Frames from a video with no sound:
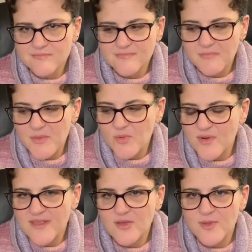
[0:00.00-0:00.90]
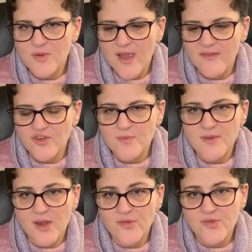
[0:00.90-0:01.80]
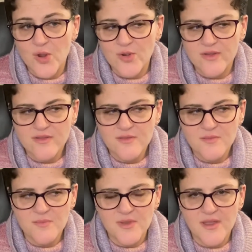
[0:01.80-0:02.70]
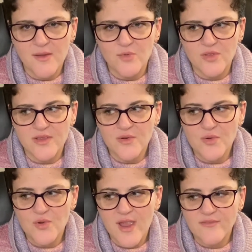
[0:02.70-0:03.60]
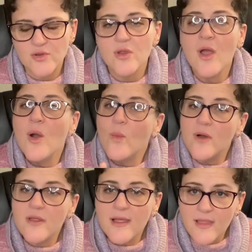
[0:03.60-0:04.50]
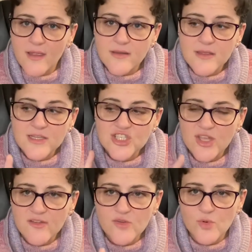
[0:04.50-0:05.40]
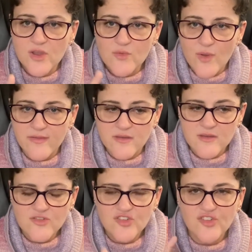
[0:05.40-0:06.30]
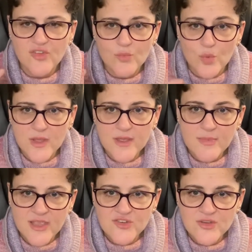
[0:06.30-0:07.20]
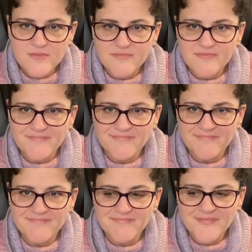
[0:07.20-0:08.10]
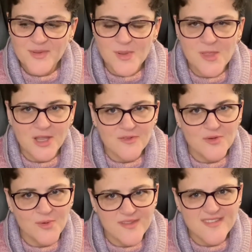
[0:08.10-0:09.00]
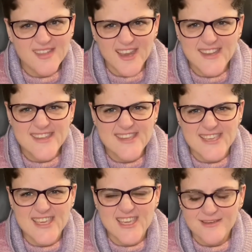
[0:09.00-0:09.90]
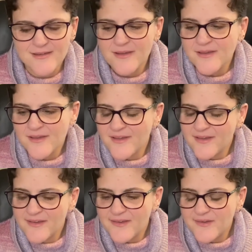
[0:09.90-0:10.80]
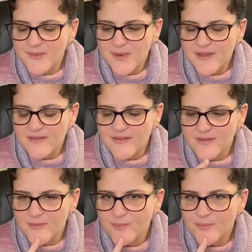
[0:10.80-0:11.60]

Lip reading: Maybe one day they'll be crafters. My daughter's an artist, but not really a crafter. Well, I lied. She likes to work in resin. She's just really impatient, so a lot of her resin's kind of sticky. What else?